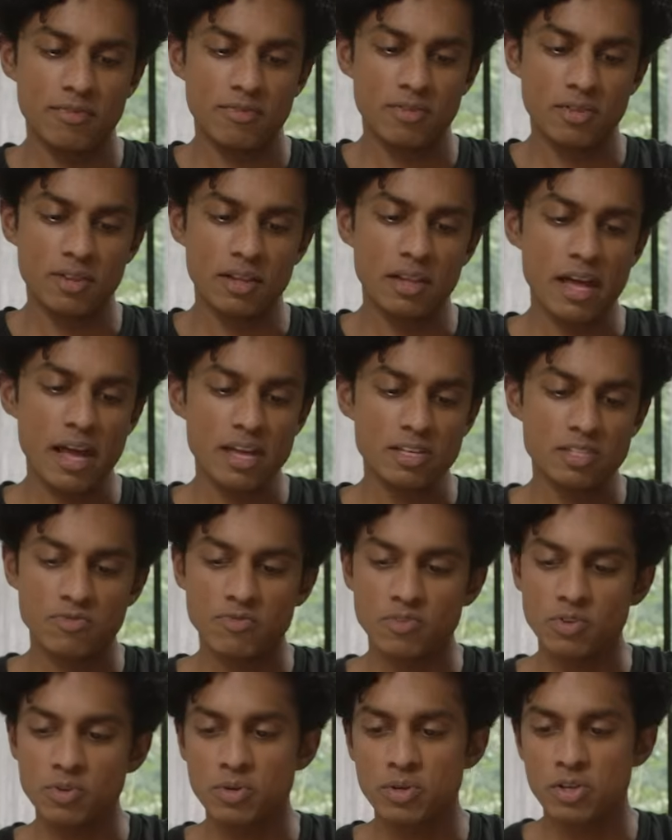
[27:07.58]
for the last
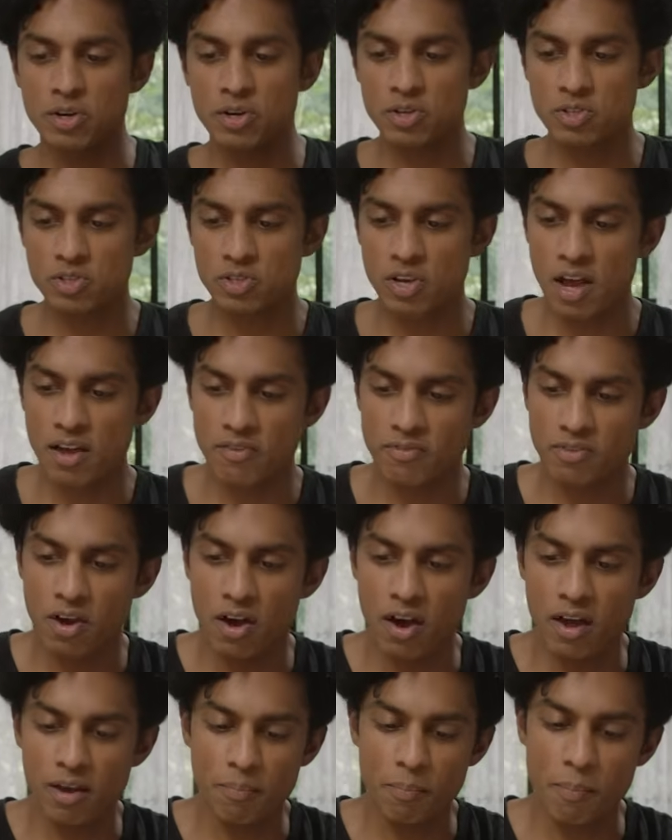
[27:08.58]
few years, I've
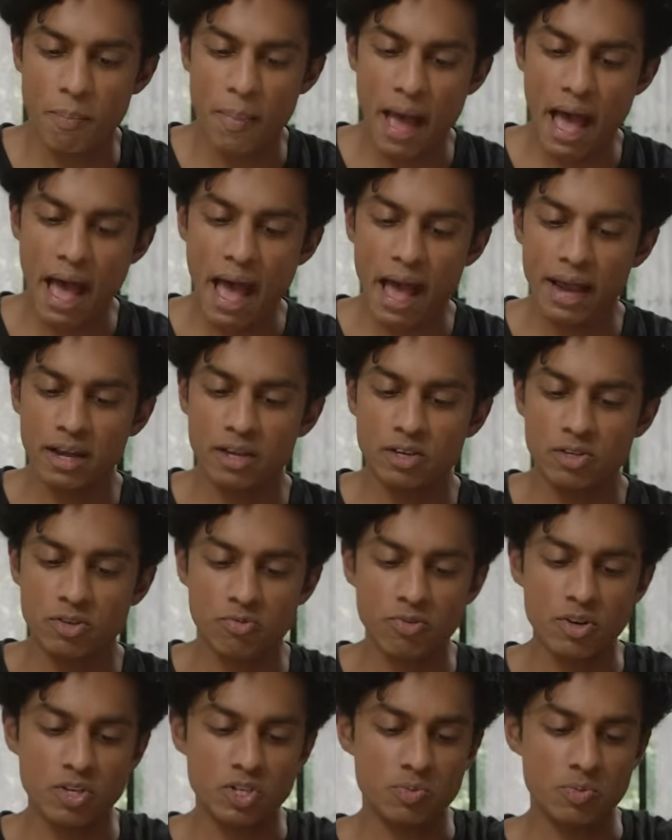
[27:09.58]
gone back to
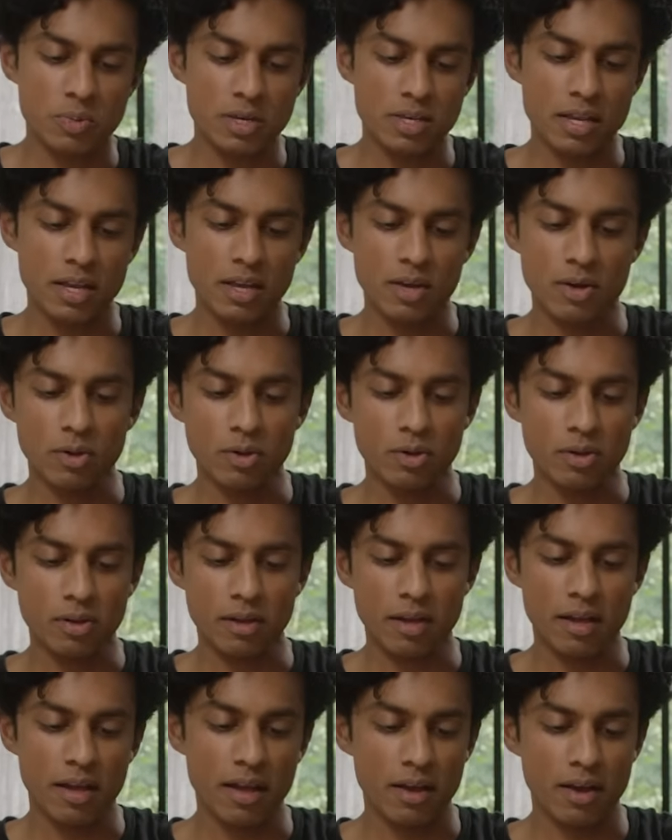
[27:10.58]
Richmond Hill
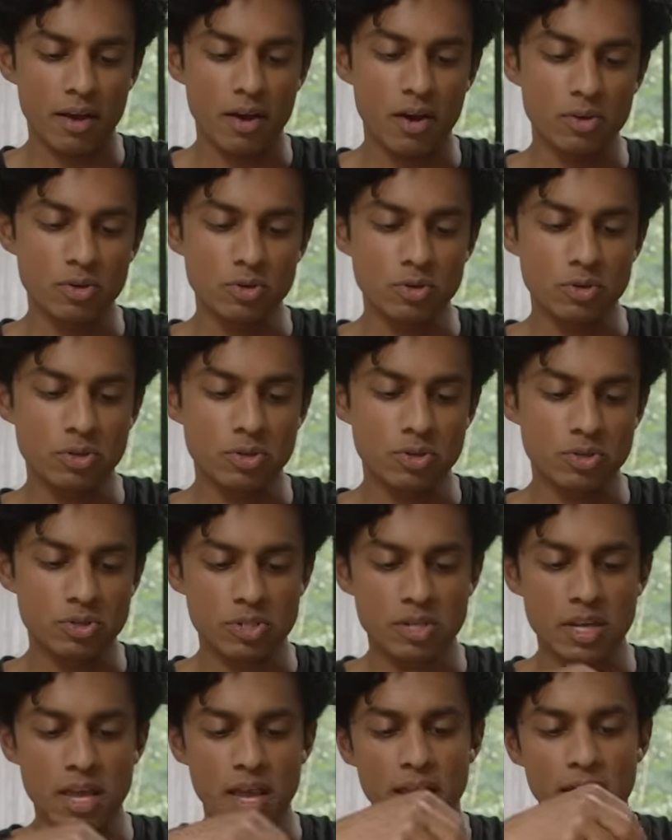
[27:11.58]
on New Year's
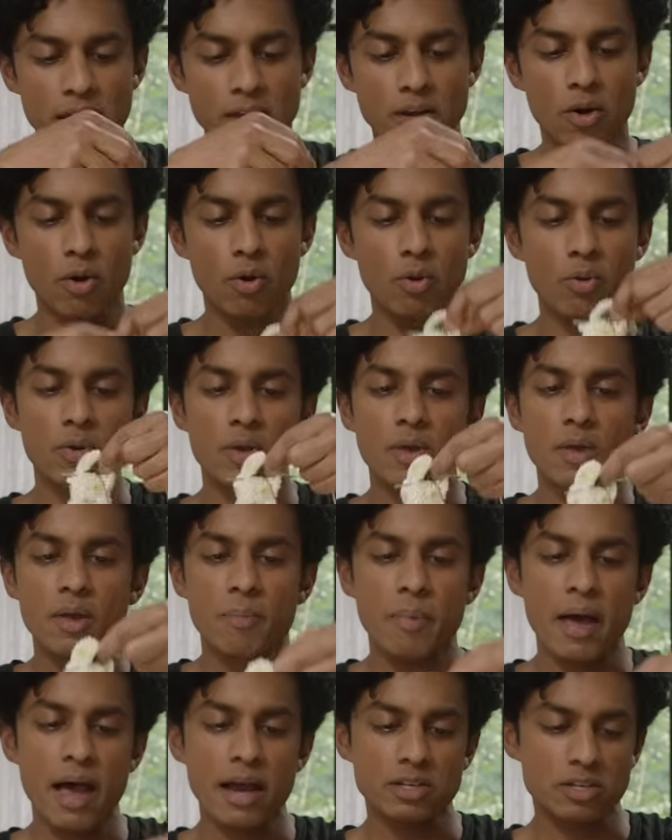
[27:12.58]
Day. I go
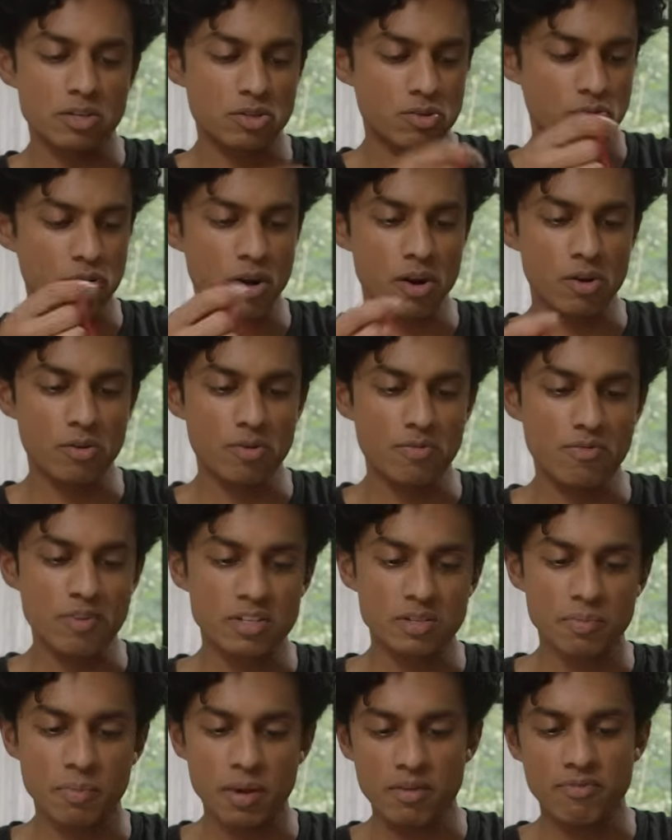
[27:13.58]
back to Toronto to
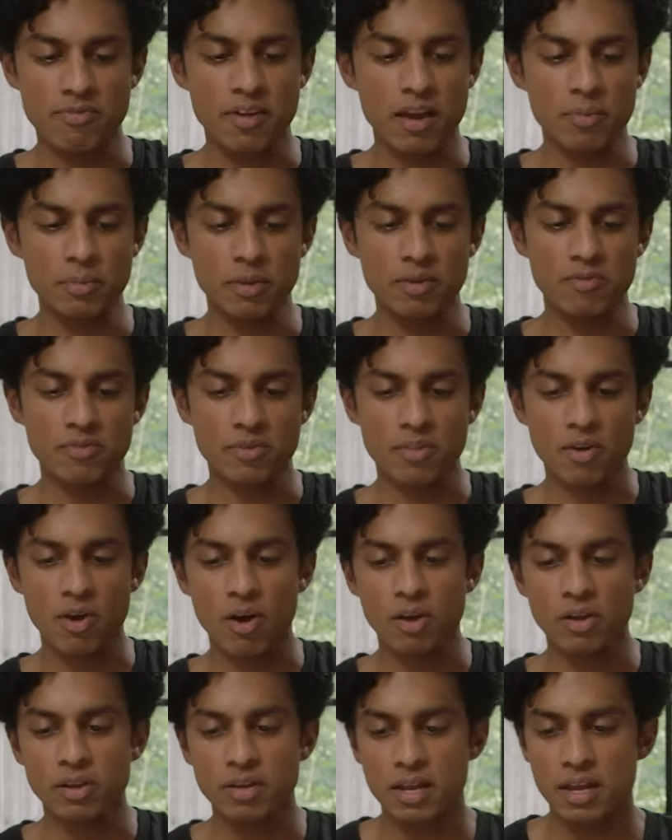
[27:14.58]
visit my family for the
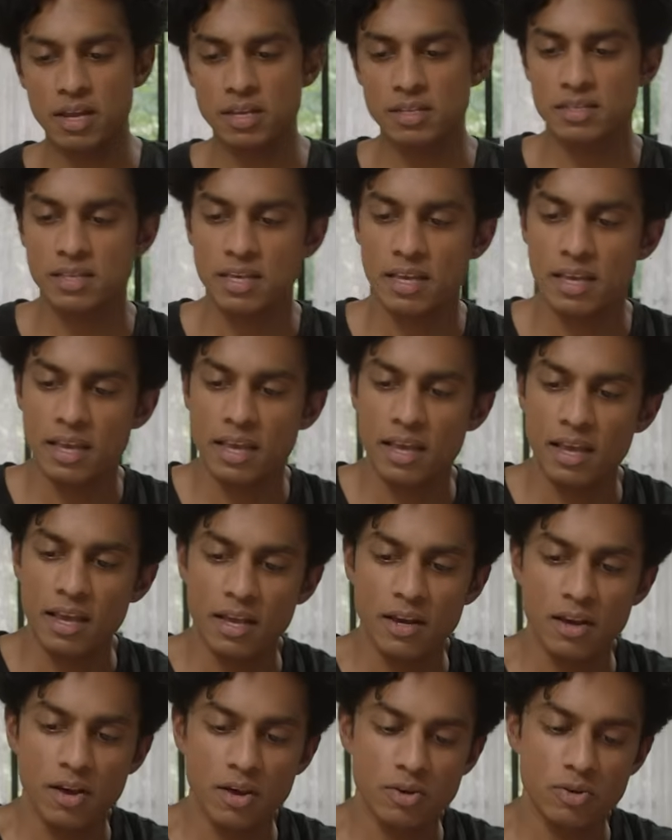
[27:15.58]
holidays,
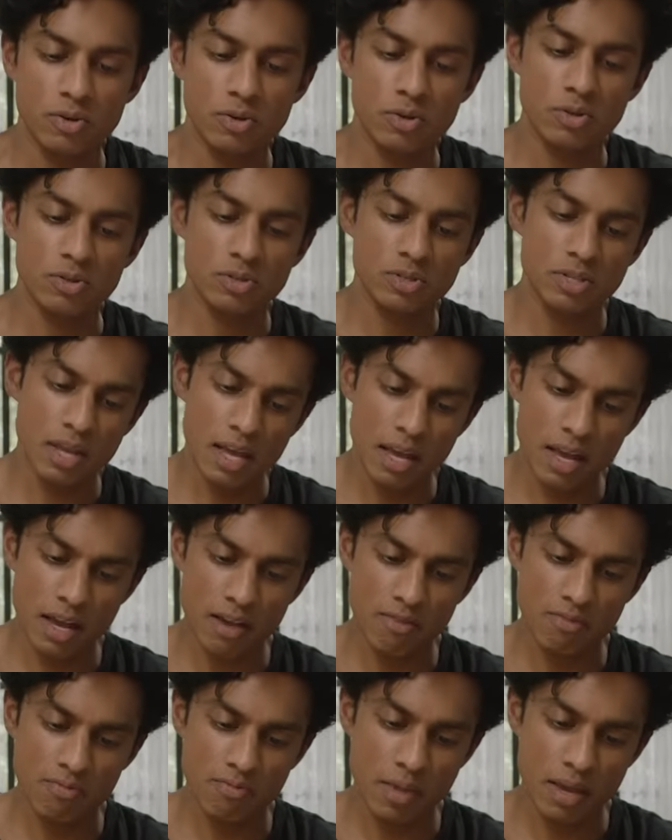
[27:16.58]
and on New Year's Day,
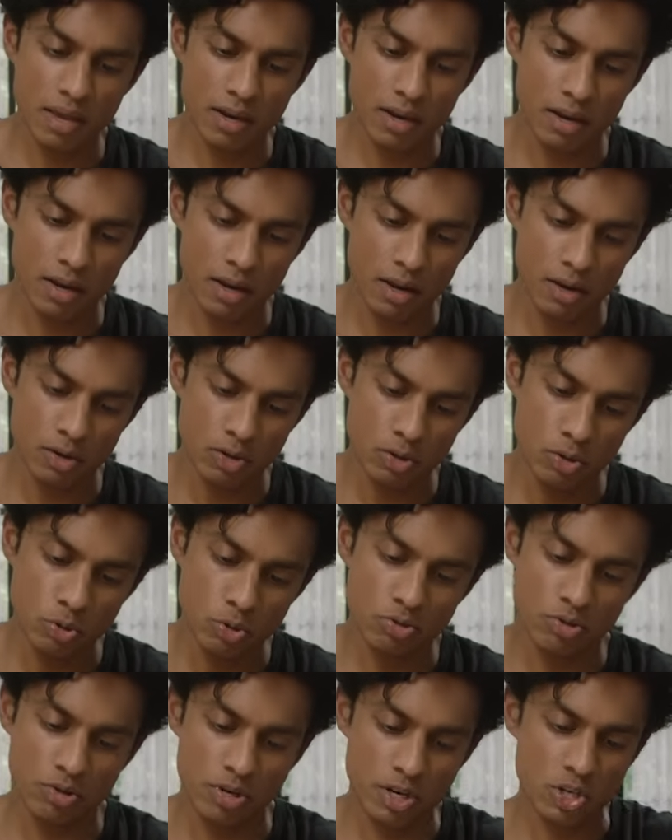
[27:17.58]
I've made it a new
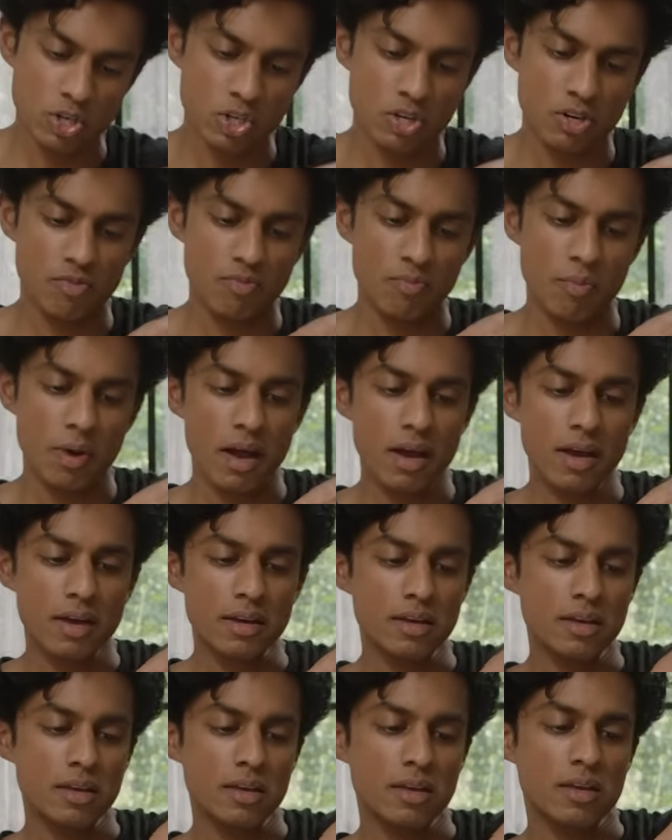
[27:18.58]
tradition of
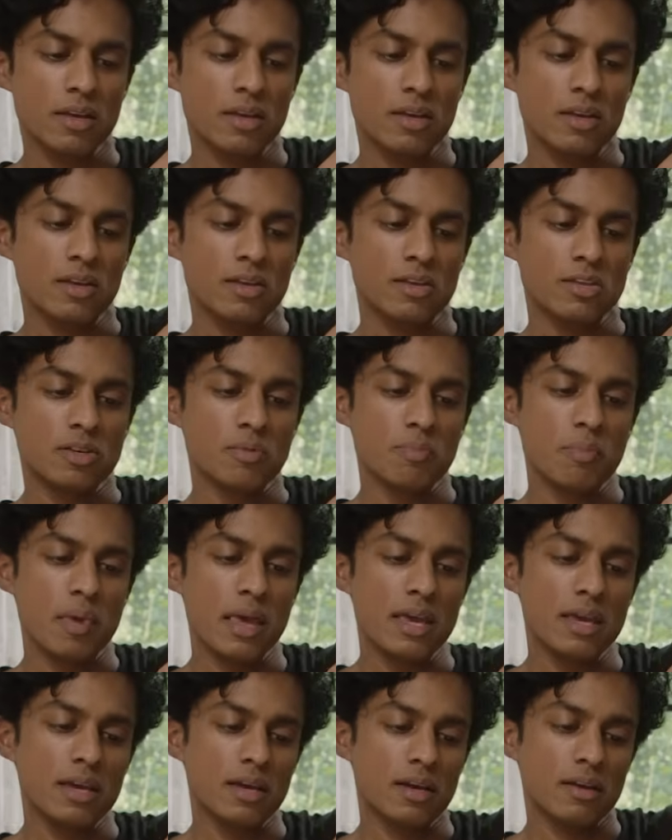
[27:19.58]
mine to
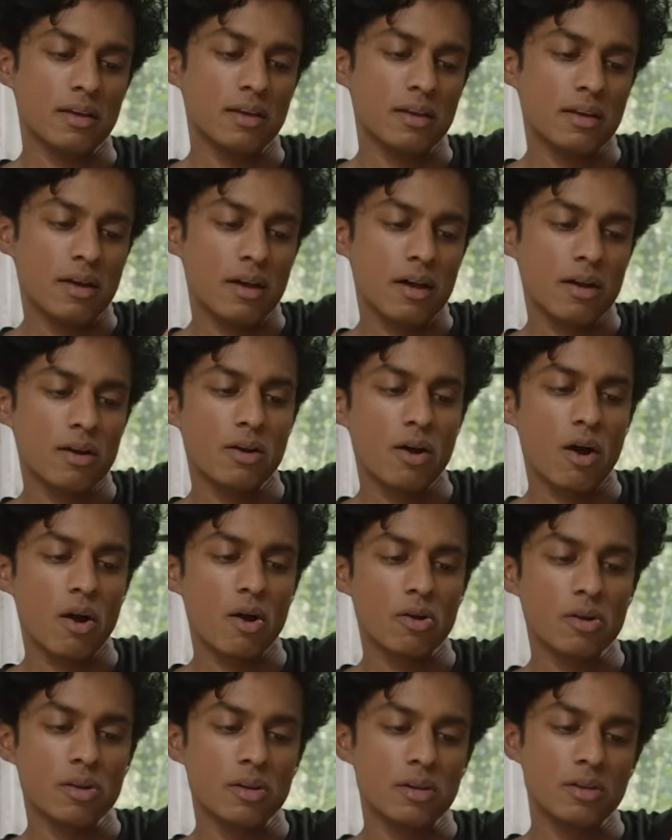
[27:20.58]
make a
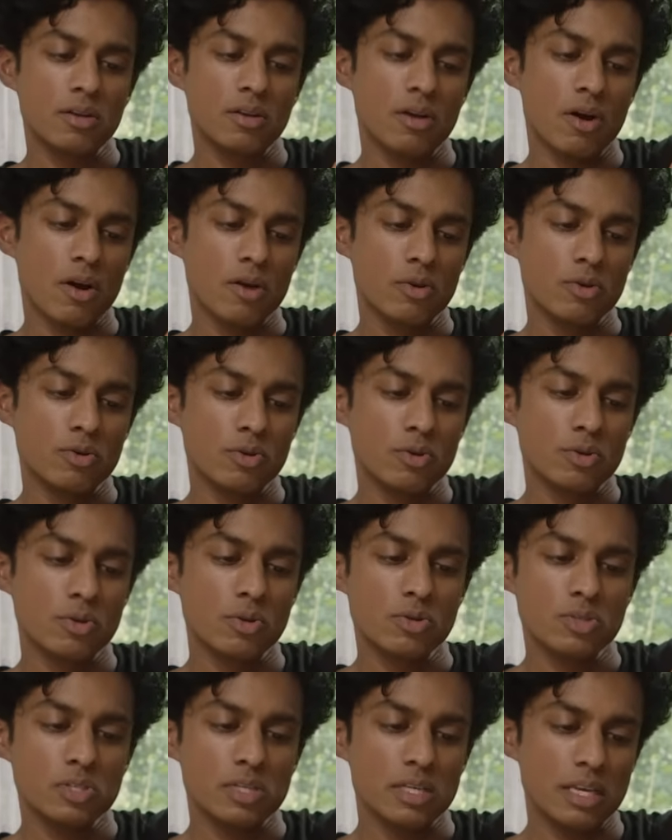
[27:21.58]
garland on New
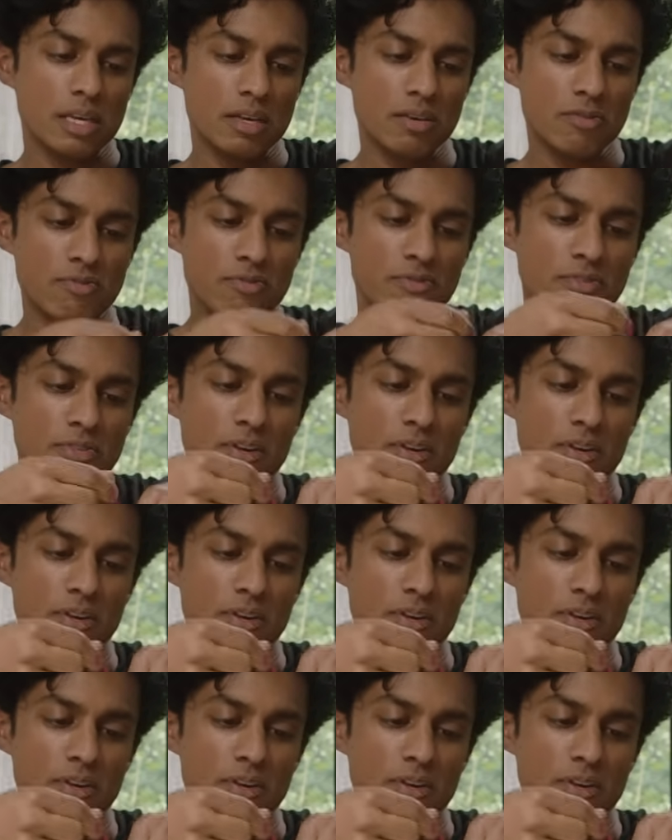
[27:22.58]
Year's Eve,